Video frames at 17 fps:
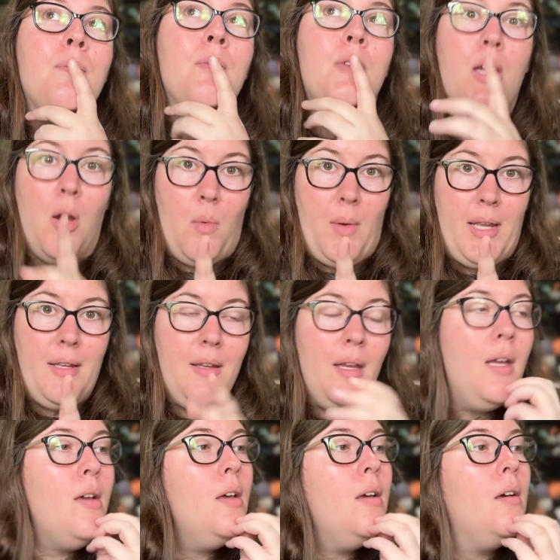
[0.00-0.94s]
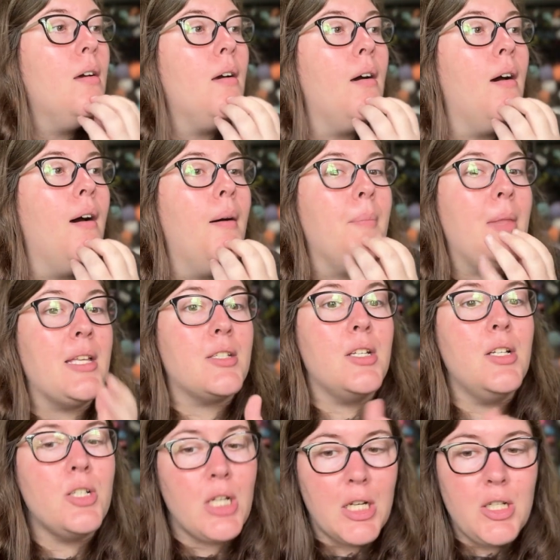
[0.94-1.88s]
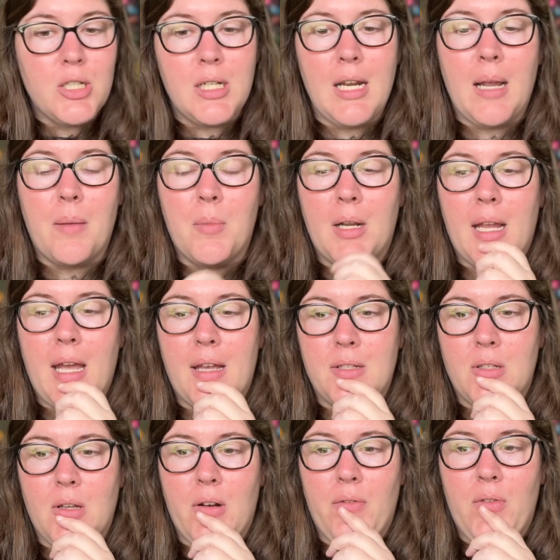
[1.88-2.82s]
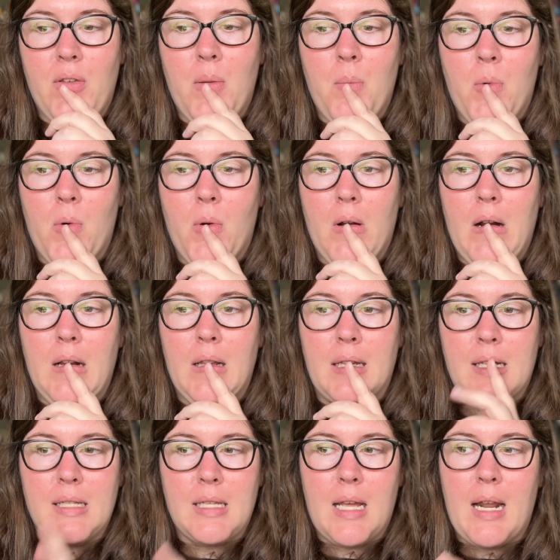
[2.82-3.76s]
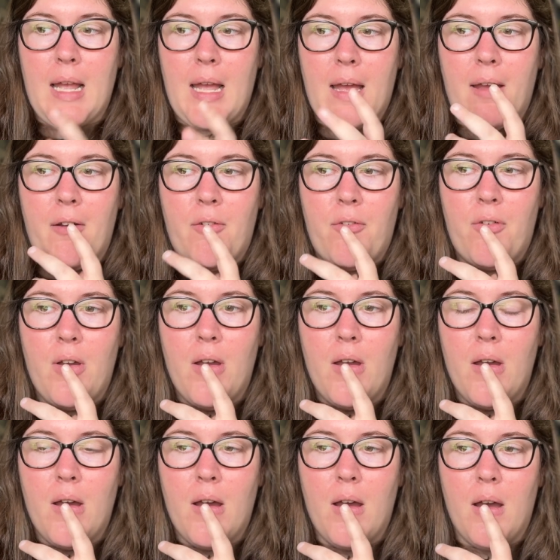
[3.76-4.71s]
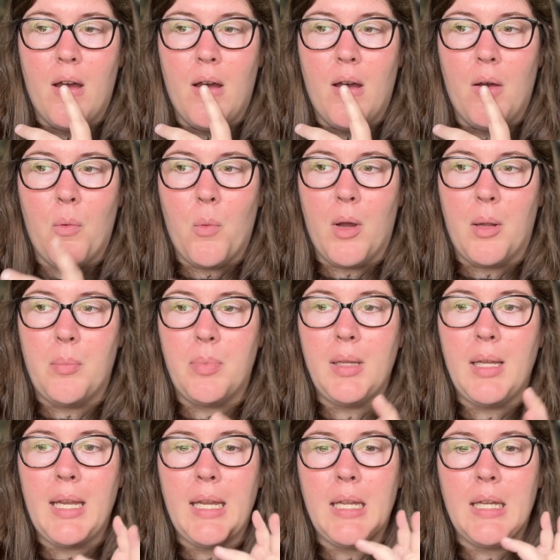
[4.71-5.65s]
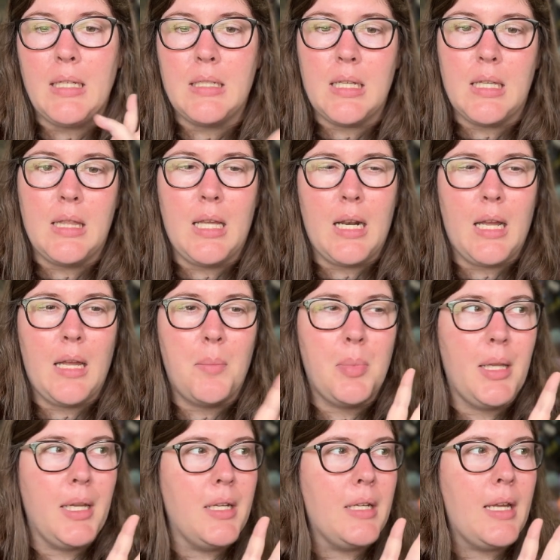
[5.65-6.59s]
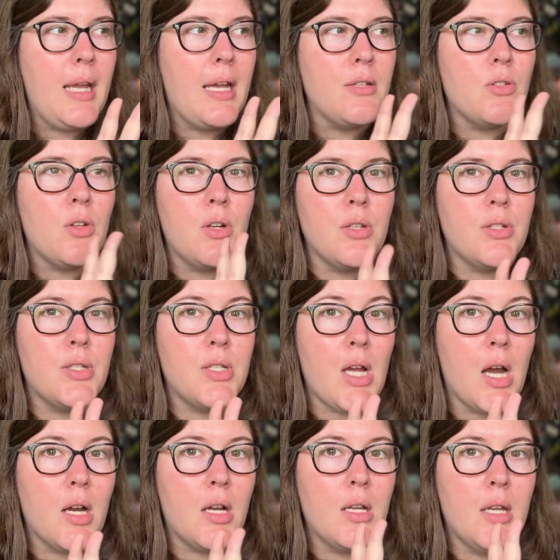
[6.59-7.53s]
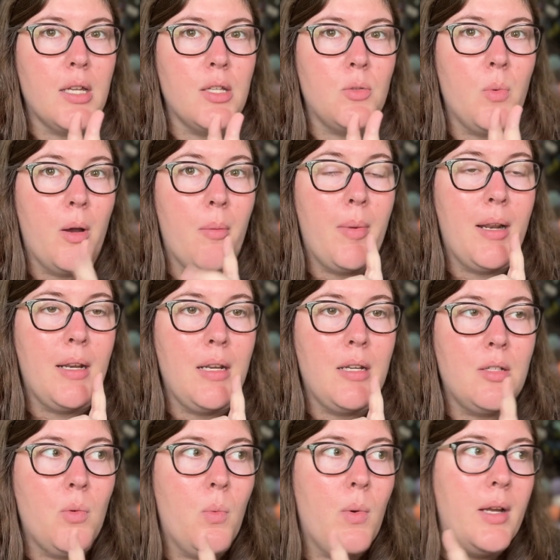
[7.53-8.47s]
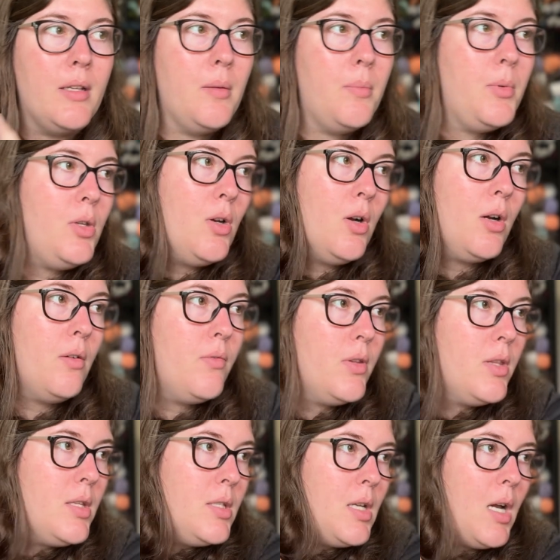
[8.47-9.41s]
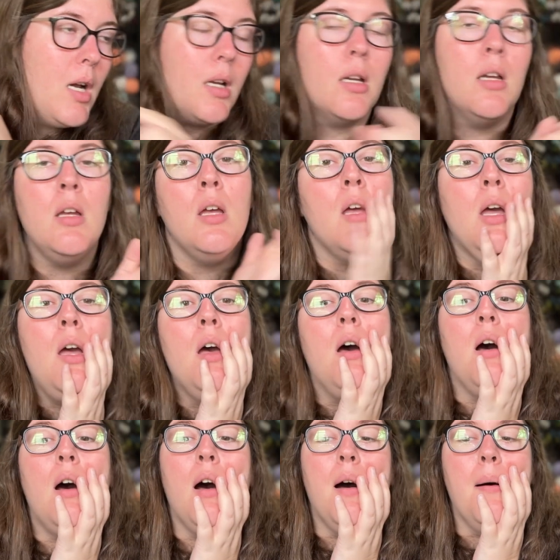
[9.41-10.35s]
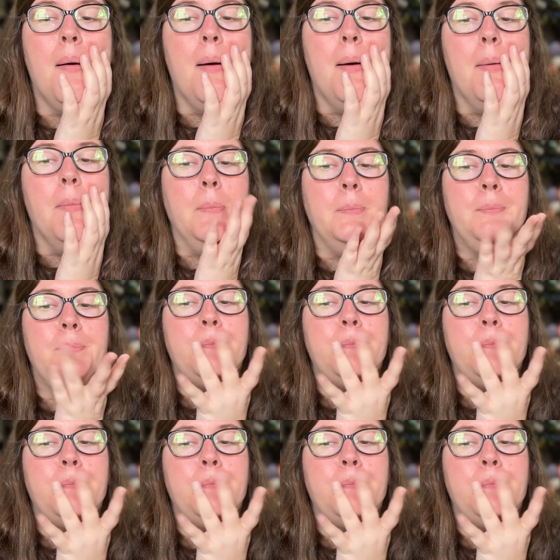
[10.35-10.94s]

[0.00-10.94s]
going. That's going to change today. I'm going to cast on a few more. Like I said, I have one planned, and then I plan to cast on a sock as well, but I need to wind up yarn for the sock. So